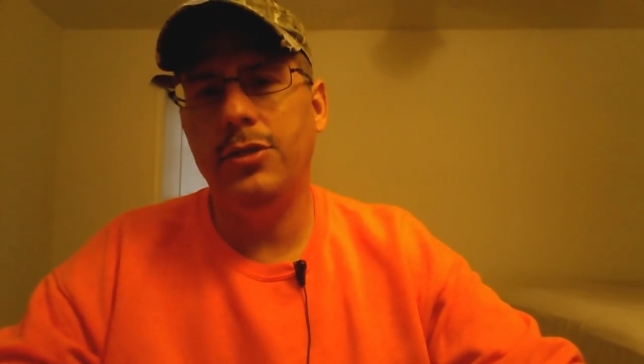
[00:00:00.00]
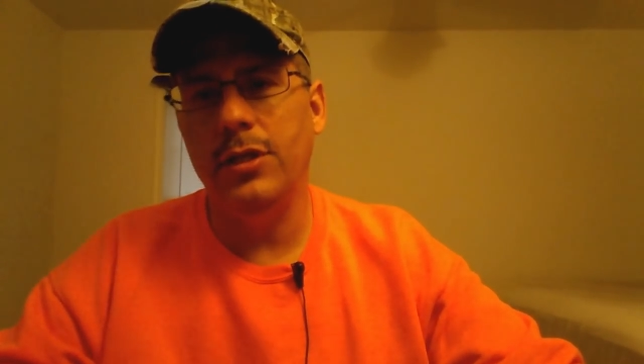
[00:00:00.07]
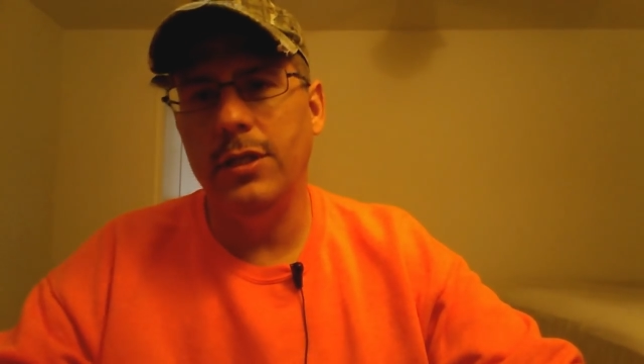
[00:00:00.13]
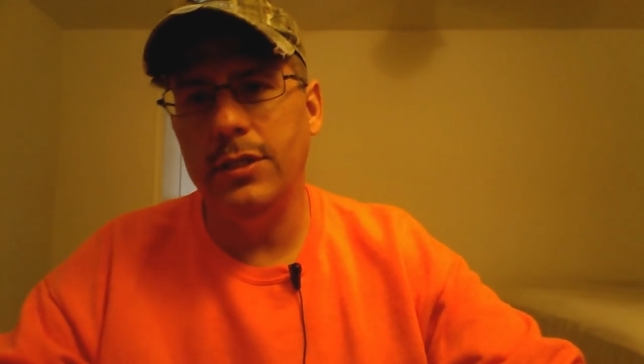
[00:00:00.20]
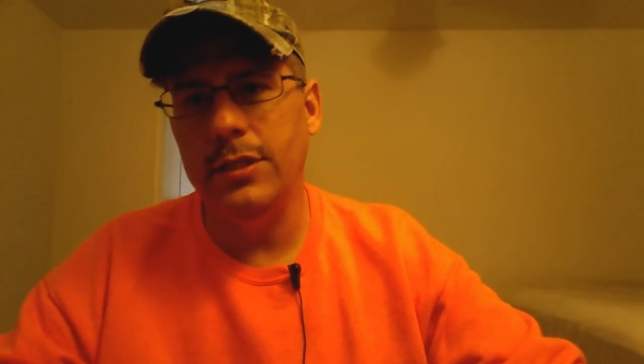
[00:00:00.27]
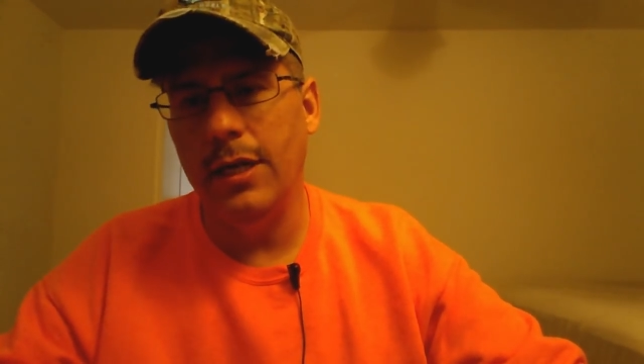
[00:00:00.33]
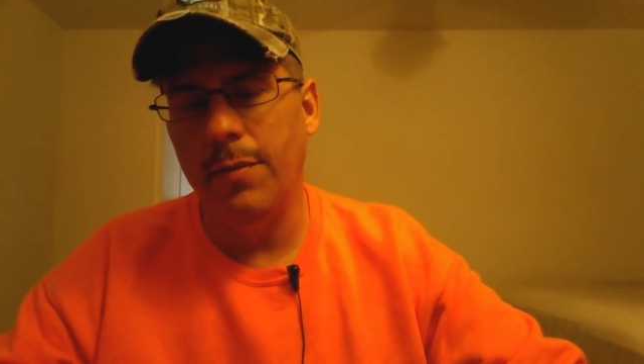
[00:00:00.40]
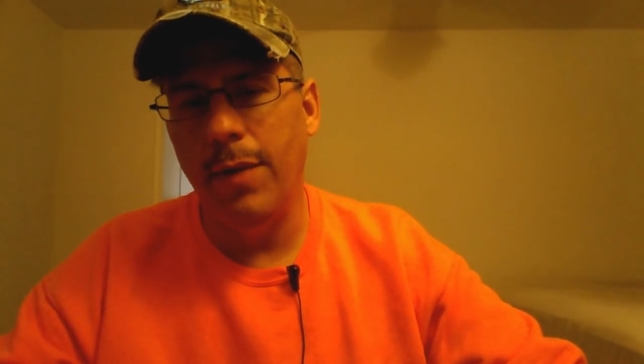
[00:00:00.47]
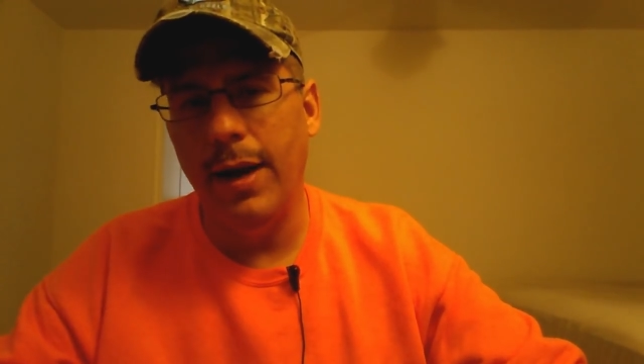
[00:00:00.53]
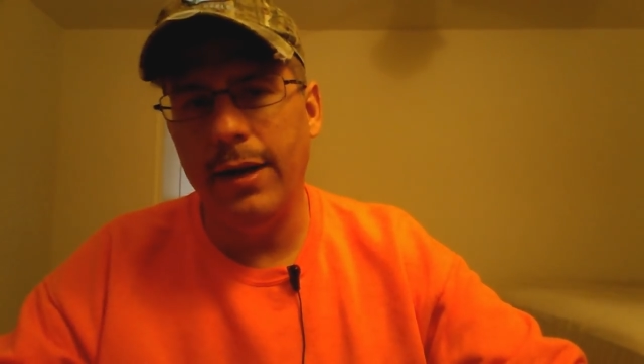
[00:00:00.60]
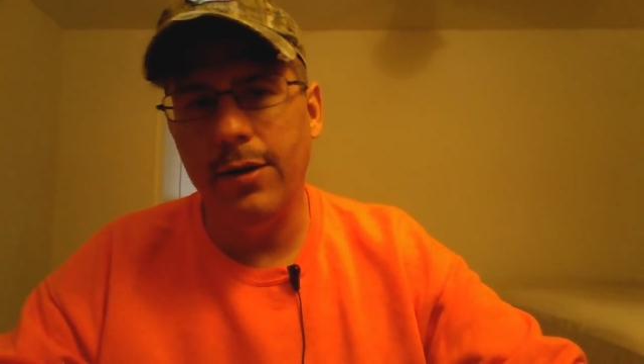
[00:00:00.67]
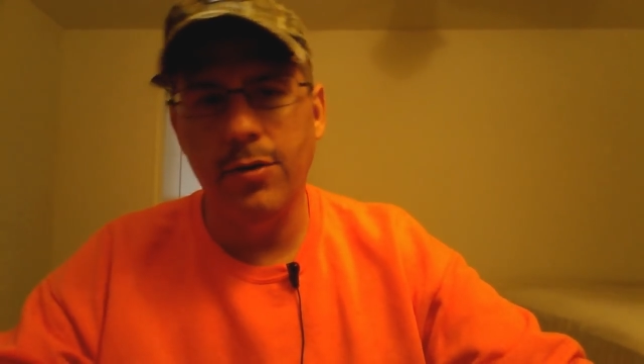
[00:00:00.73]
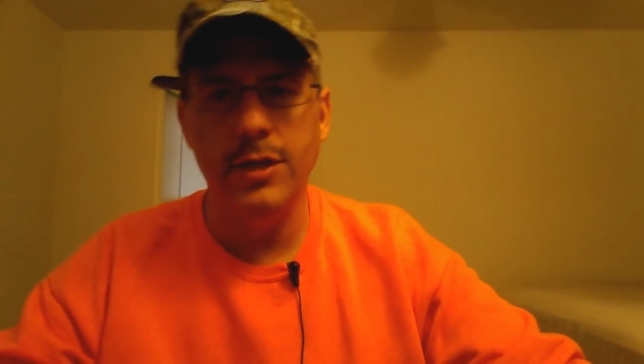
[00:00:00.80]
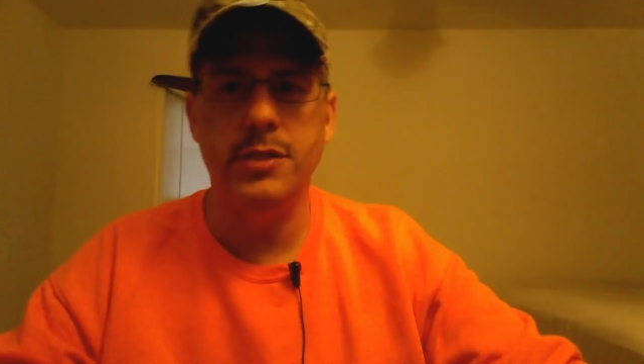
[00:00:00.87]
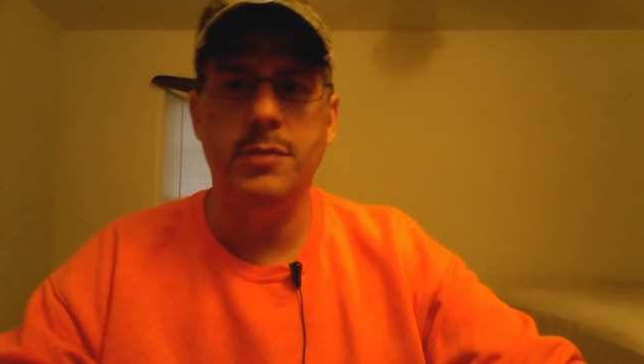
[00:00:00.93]
Should they celebrate
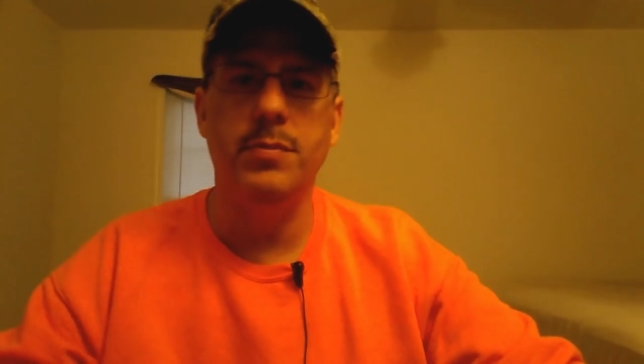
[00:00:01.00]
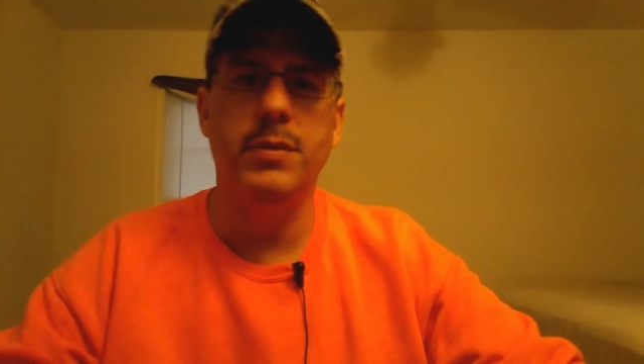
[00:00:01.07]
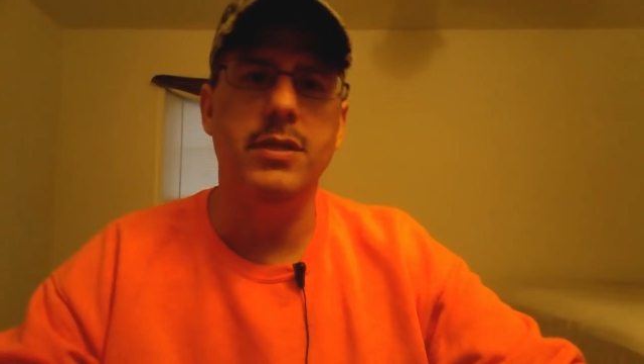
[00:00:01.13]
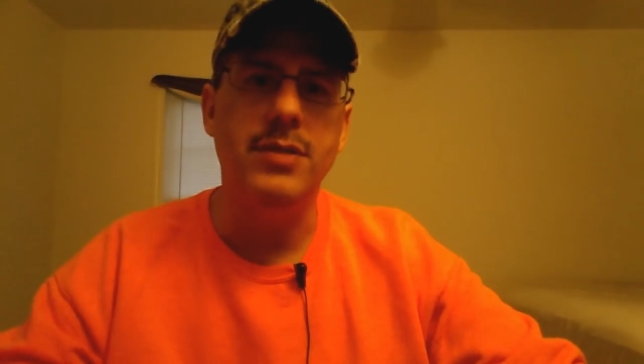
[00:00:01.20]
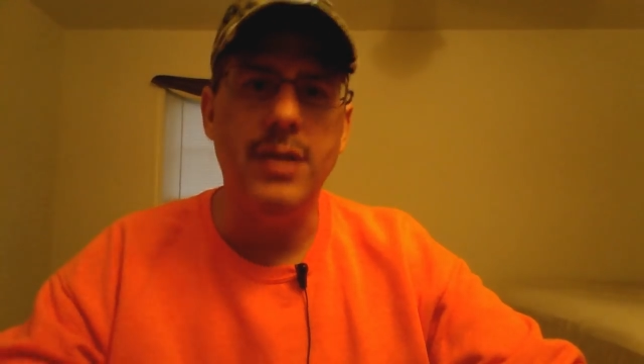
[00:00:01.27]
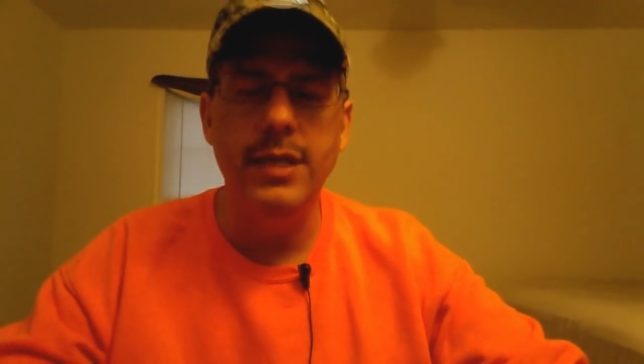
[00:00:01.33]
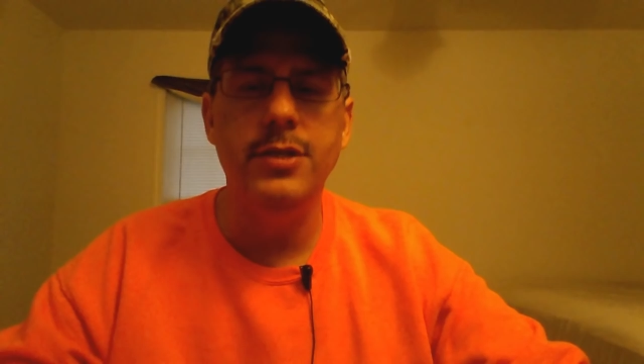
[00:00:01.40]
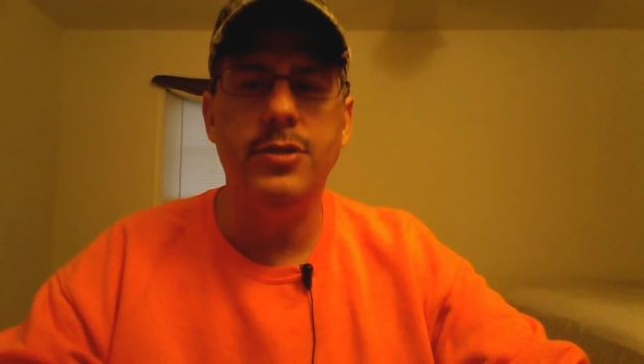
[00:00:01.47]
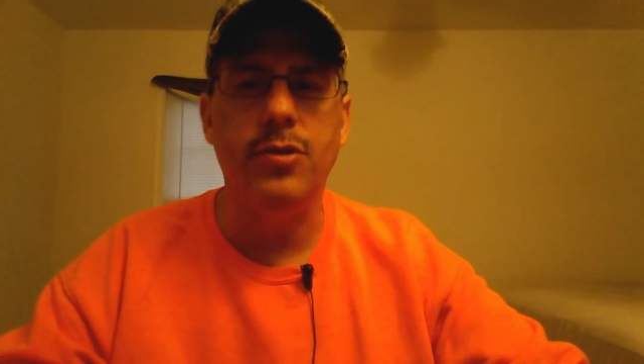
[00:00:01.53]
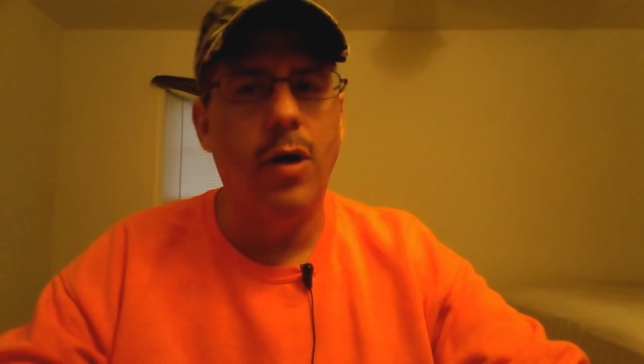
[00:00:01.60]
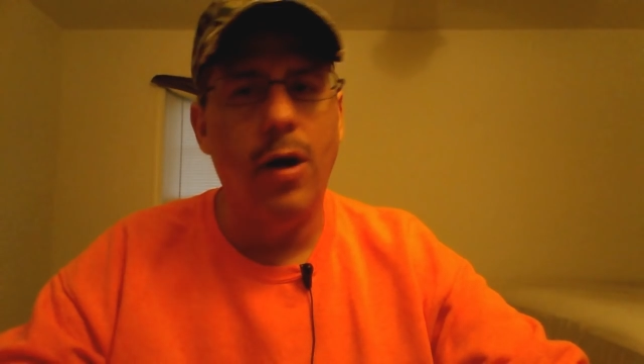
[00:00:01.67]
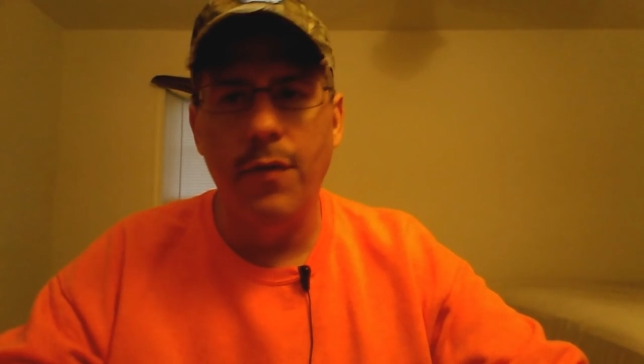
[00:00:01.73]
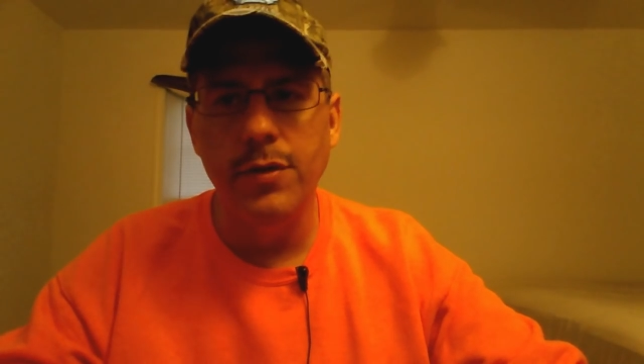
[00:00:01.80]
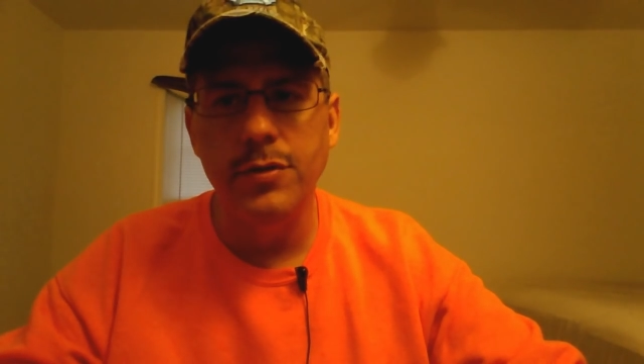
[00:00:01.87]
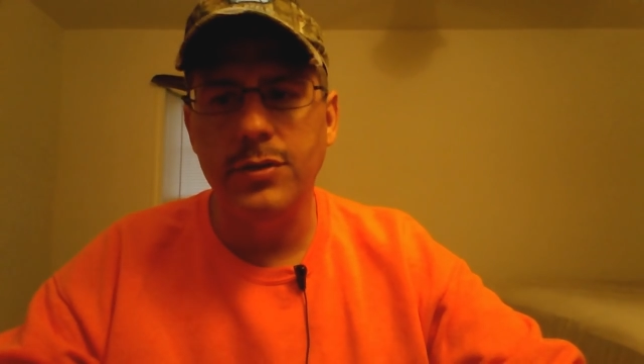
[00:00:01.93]
Christmas, Easter,
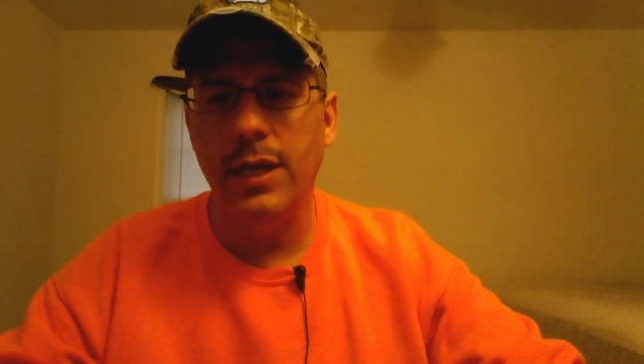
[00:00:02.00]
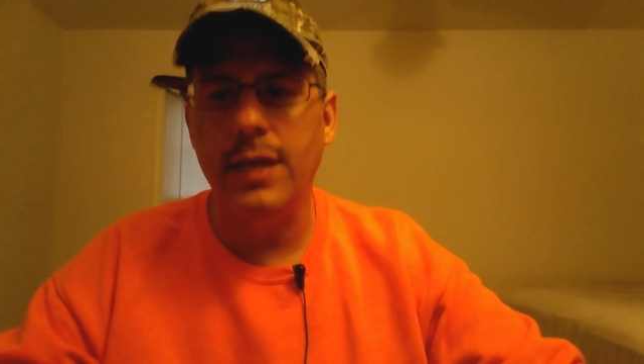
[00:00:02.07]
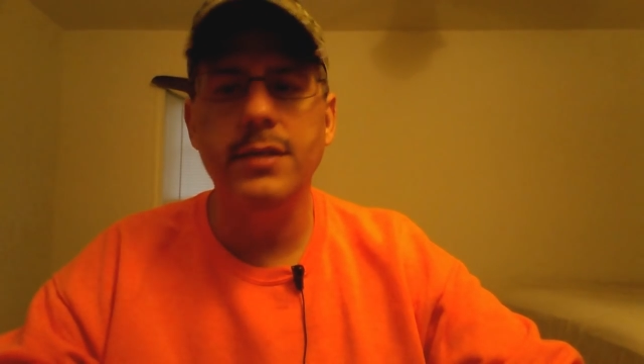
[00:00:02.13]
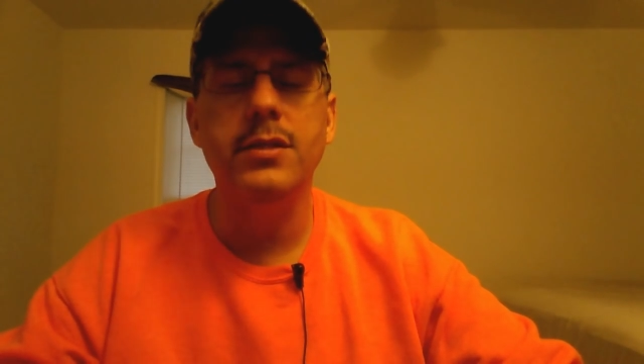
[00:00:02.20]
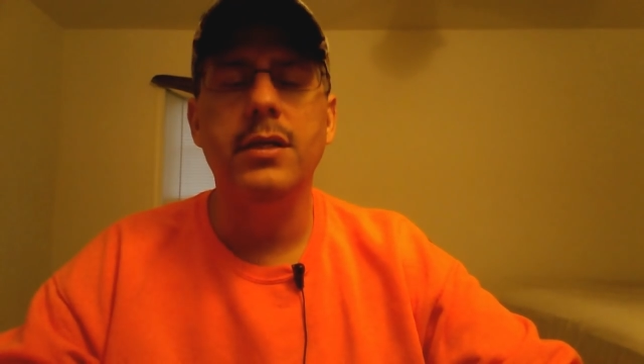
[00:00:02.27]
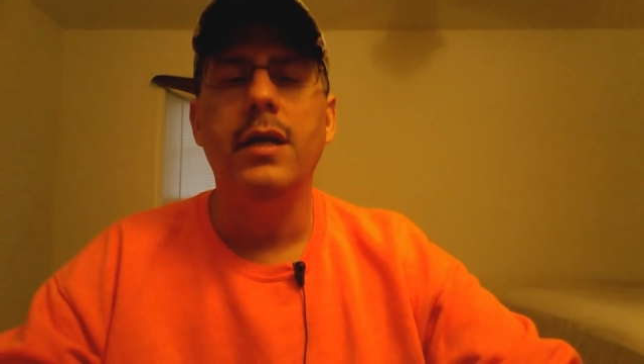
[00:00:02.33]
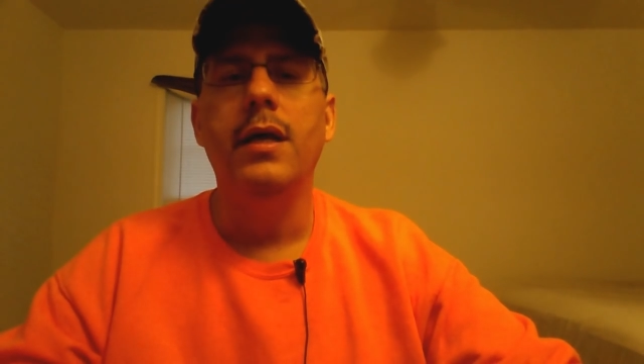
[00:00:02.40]
all those things?